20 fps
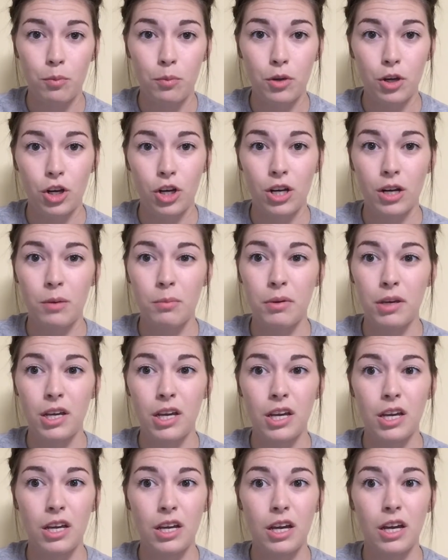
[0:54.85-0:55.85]
You're going to
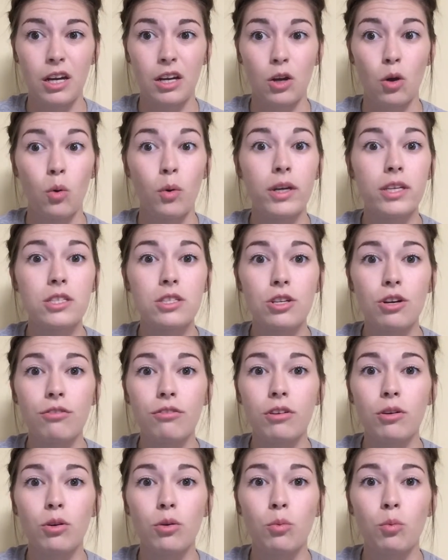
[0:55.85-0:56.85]
be kind of quizzed
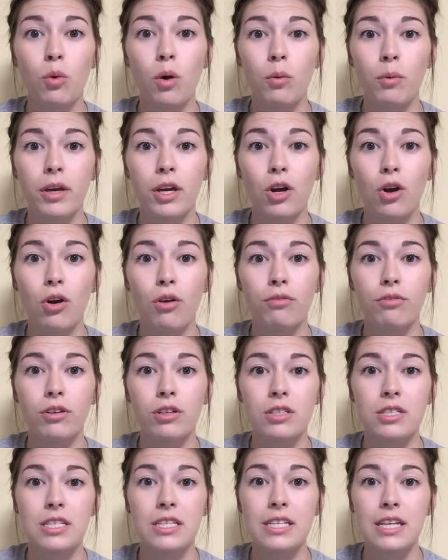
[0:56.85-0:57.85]
over what we go
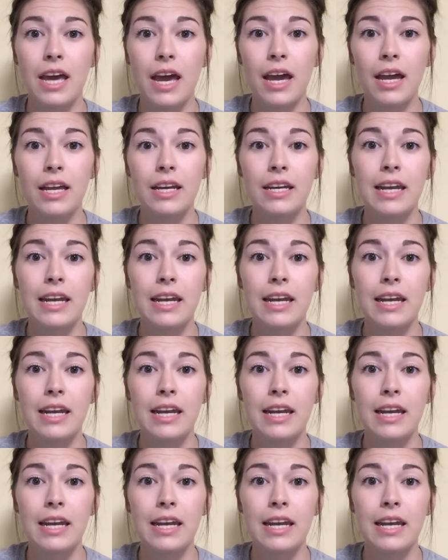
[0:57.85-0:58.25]
over today,